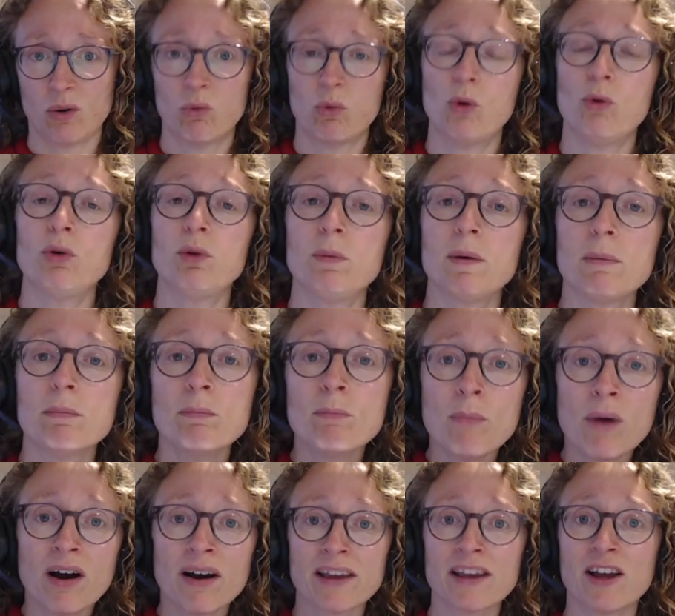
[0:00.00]
What would be
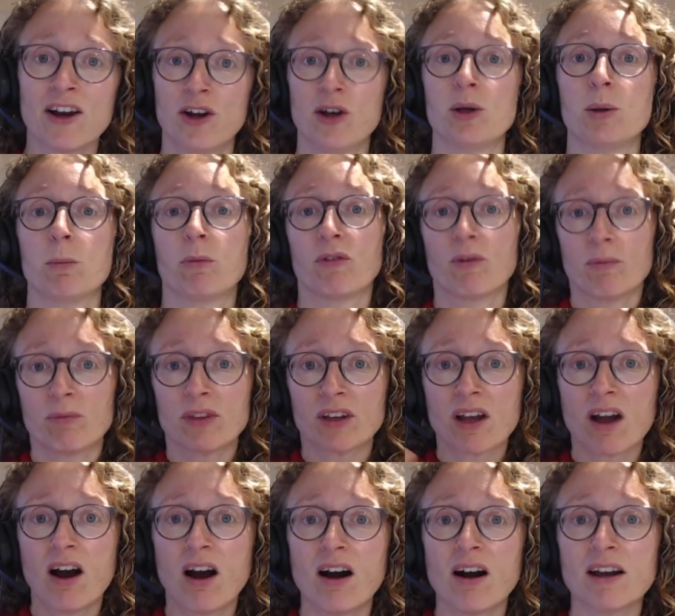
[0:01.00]
my hope from the
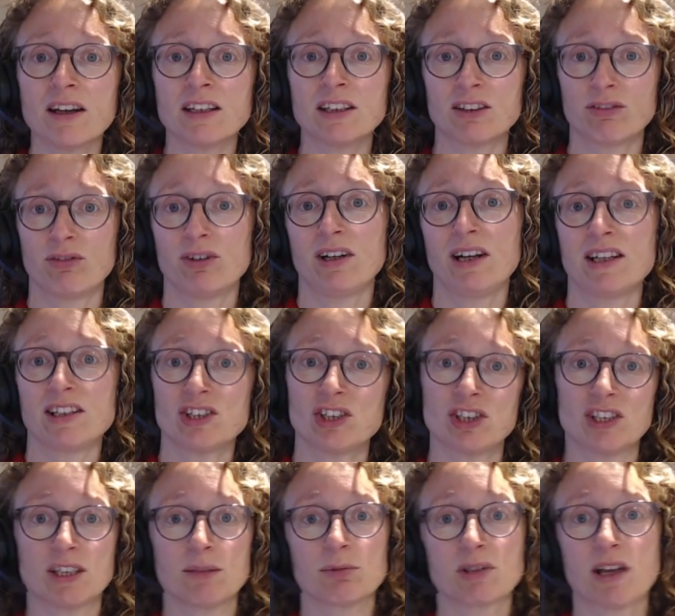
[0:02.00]
kind of
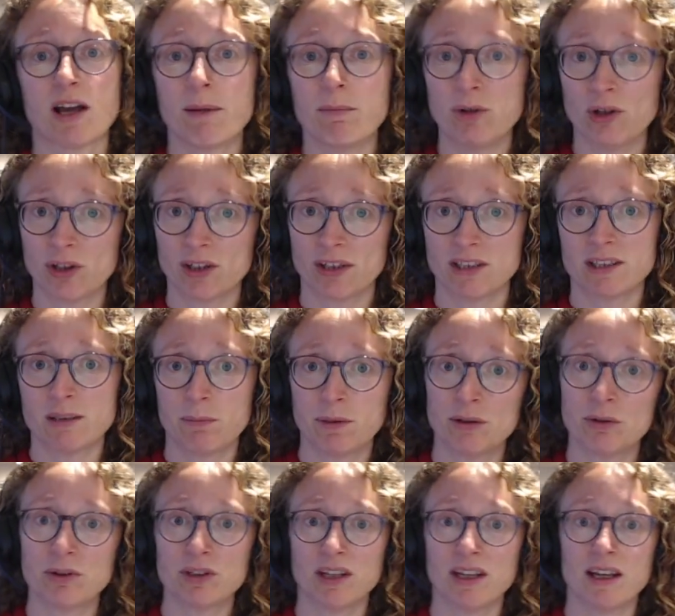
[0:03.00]
relationships that I'm looking to
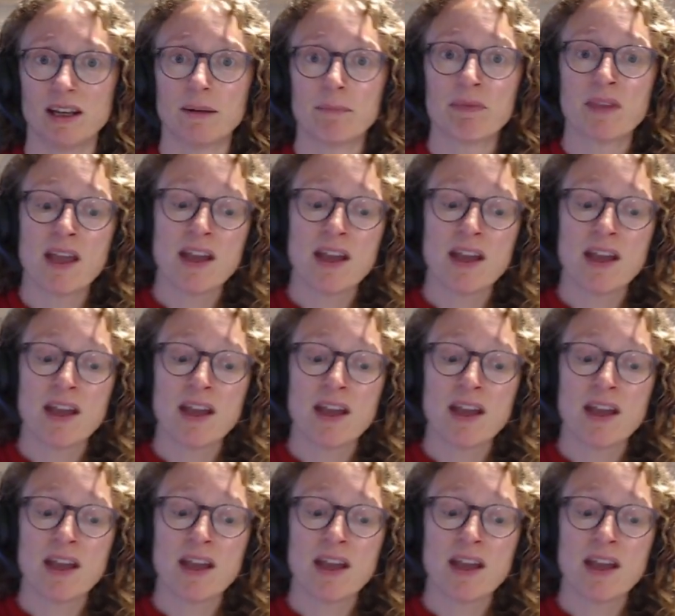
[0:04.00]
build here?